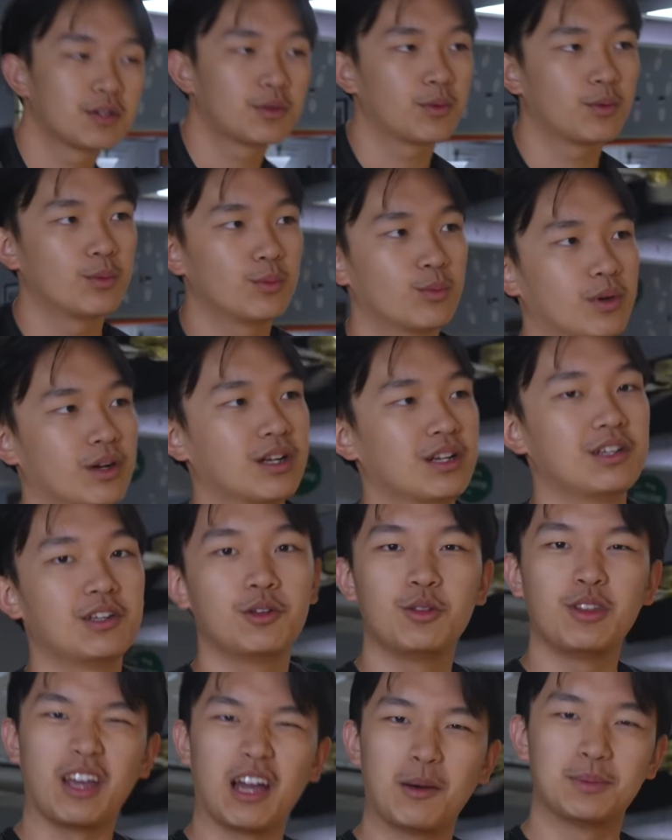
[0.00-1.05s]
so we're gonna
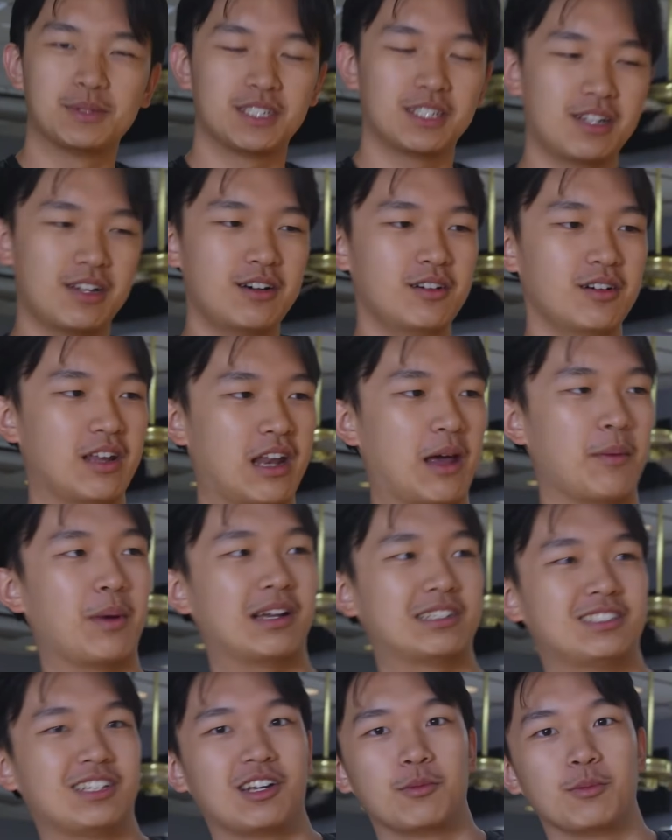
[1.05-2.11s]
do the opposite now, and I'm
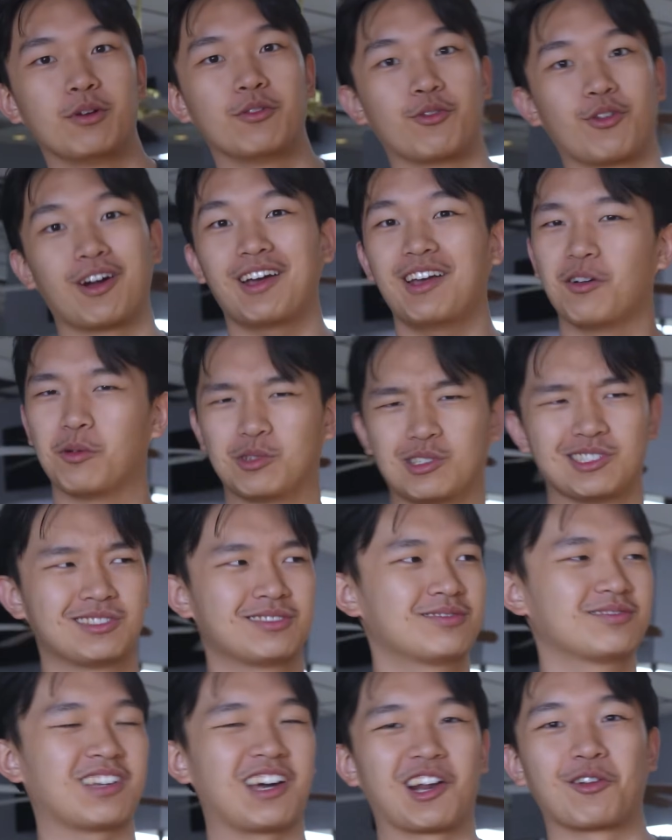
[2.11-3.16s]
actually gonna move right, which
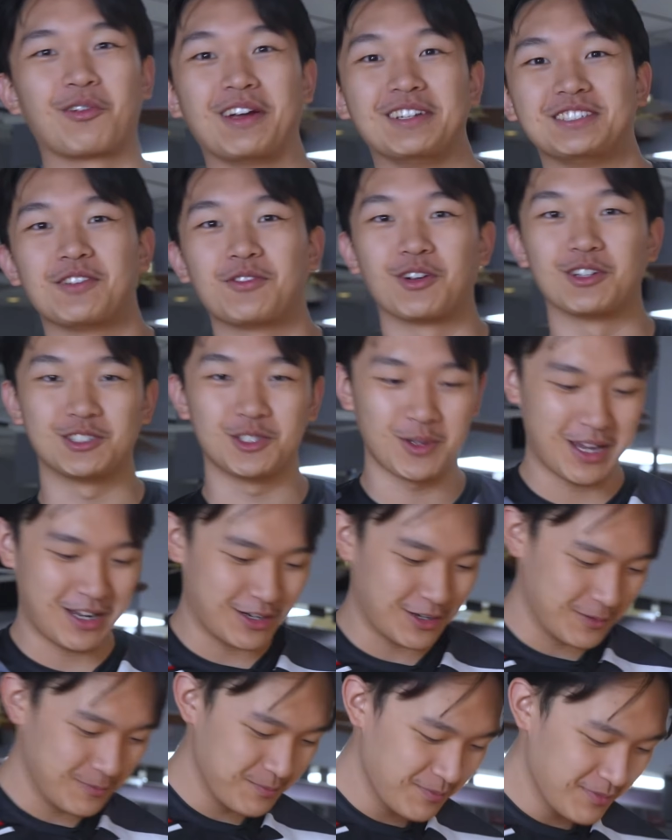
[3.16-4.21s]
is kind of crazy for a
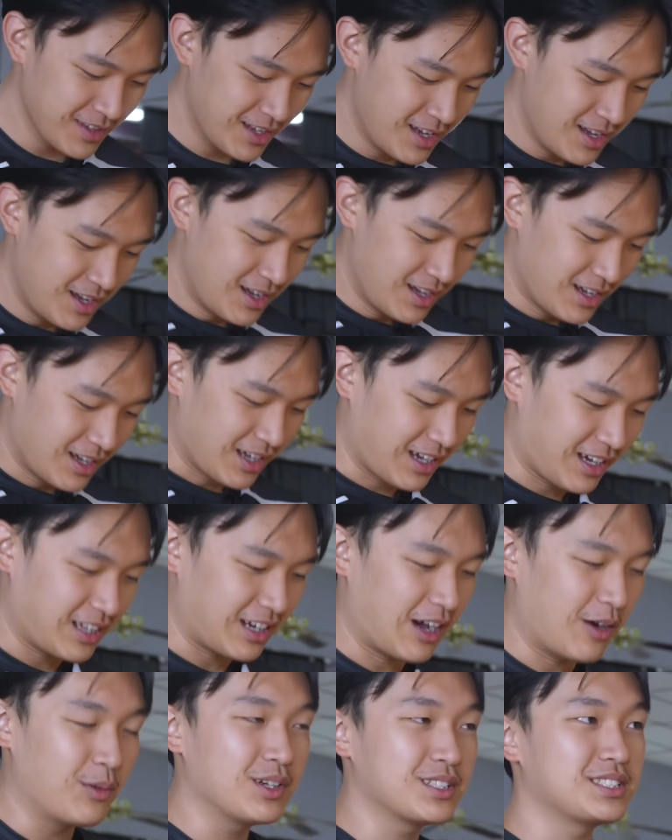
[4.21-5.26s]
2-hander.
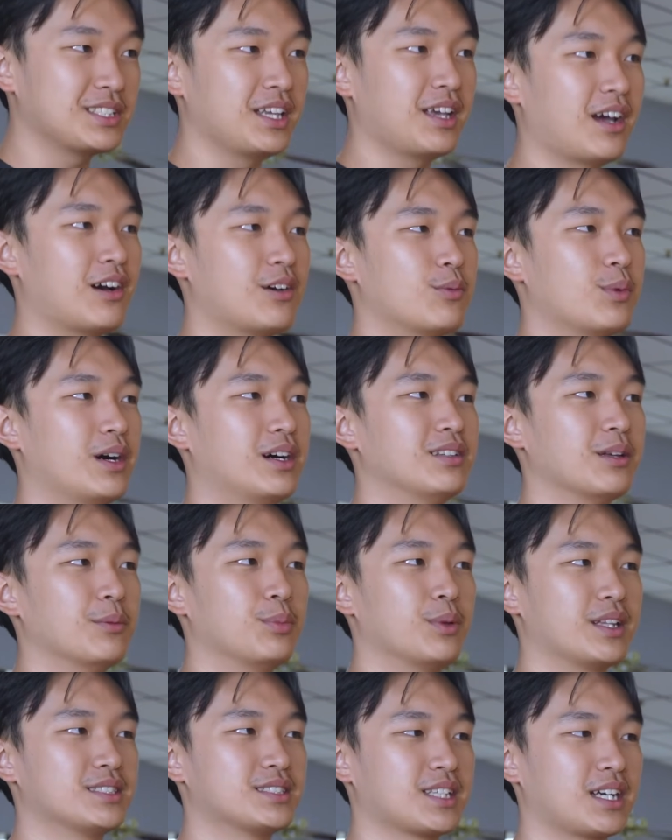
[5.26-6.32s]
And I wanna see how well it
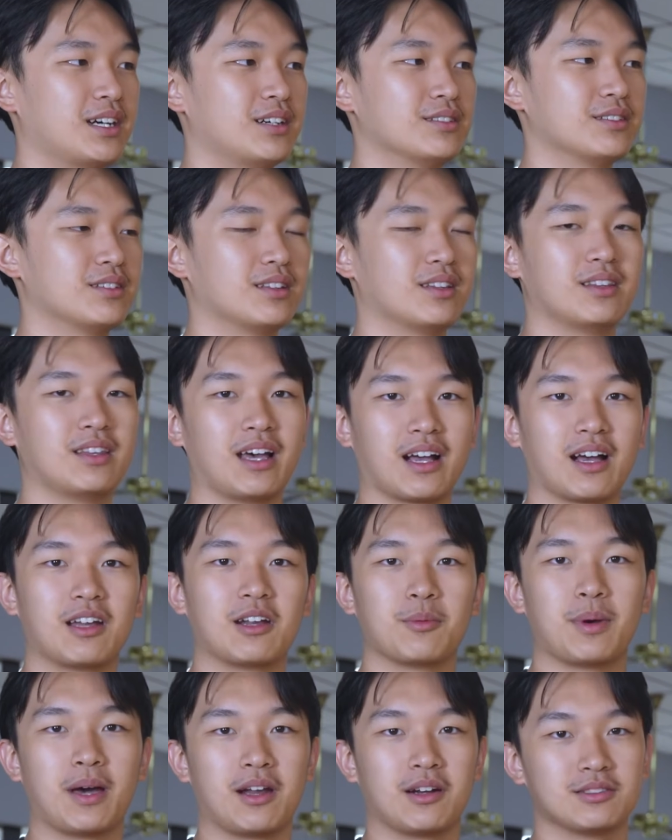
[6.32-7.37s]
blends out that kind
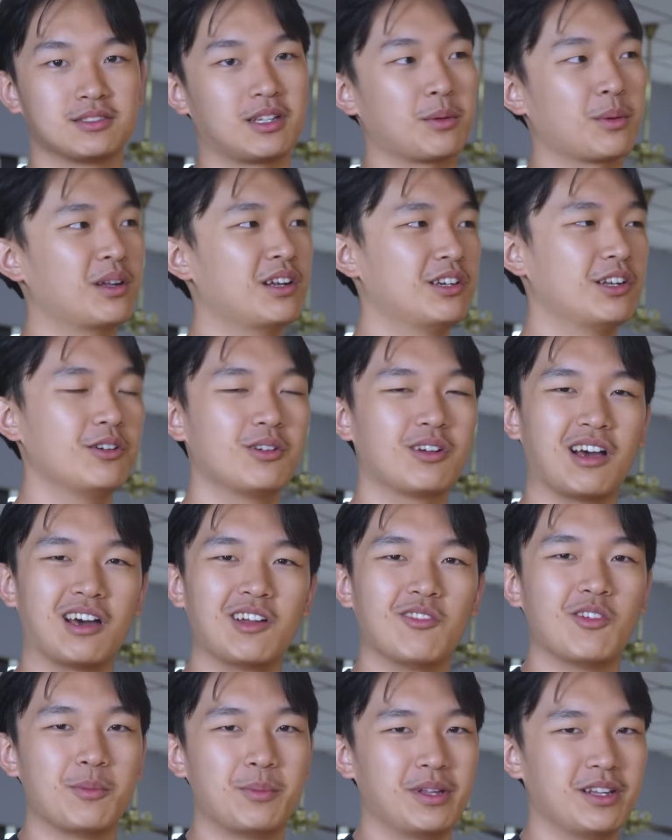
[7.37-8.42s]
of pattern. So I'm gonna do kind
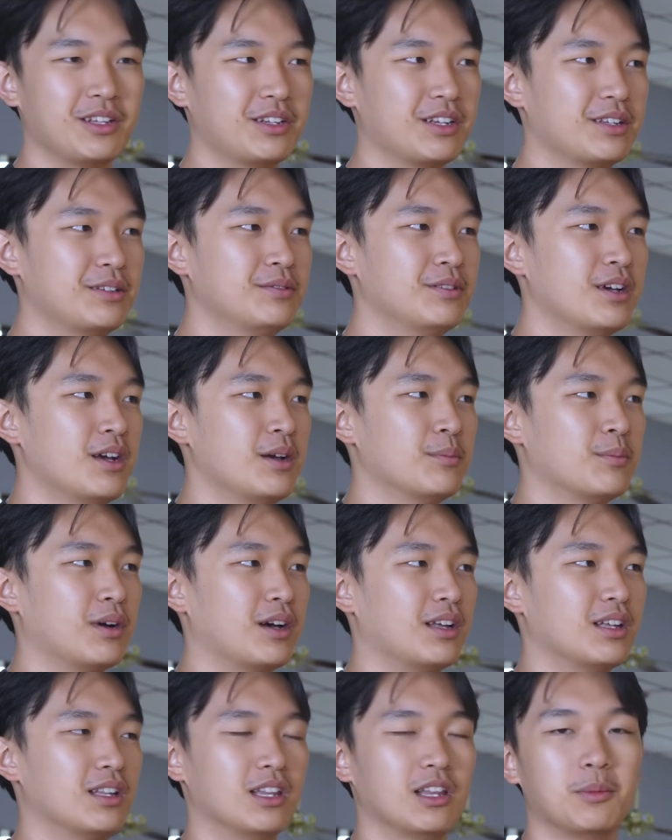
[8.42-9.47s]
of what Billy did,
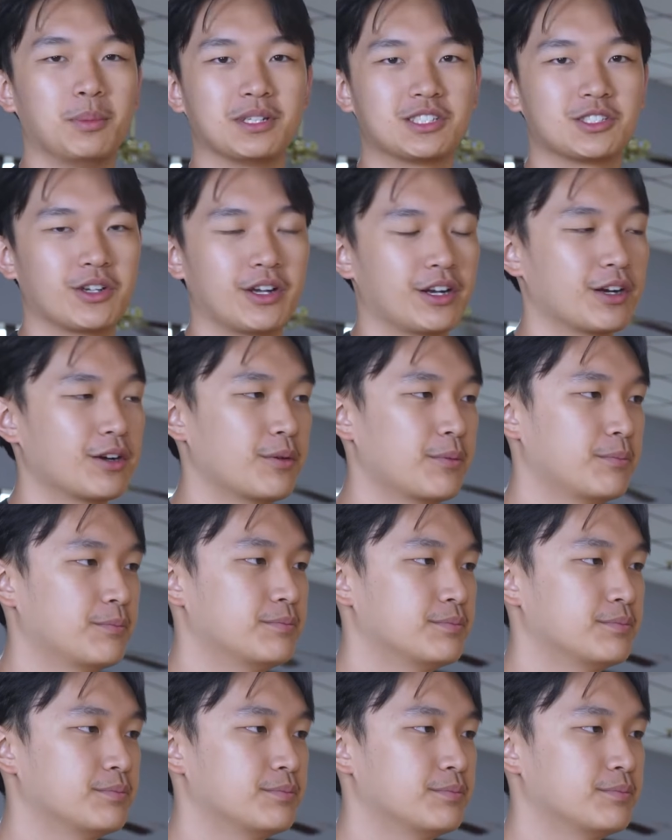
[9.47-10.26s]
but a little bit straighter.